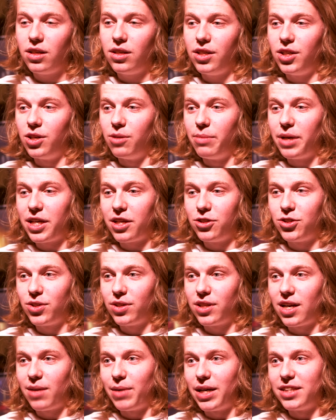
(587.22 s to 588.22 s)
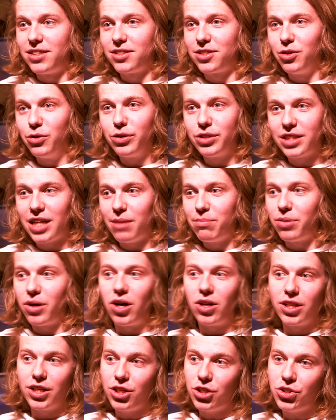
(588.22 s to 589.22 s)
making sure that my skills stay
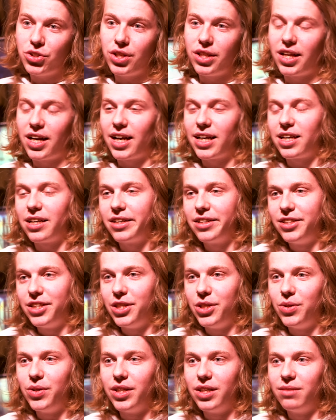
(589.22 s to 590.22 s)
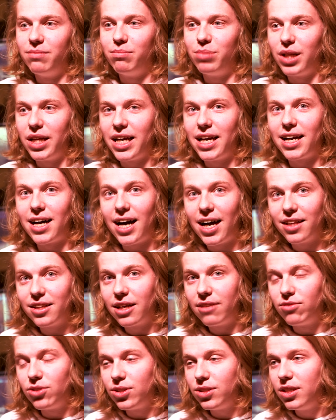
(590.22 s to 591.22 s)
polished and that I can continue to play at a high
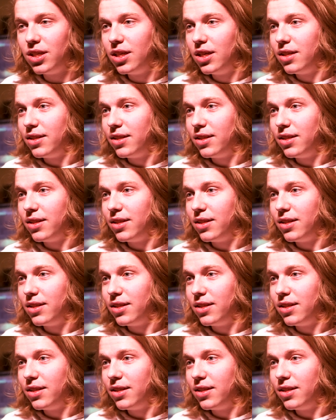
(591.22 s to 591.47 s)
level.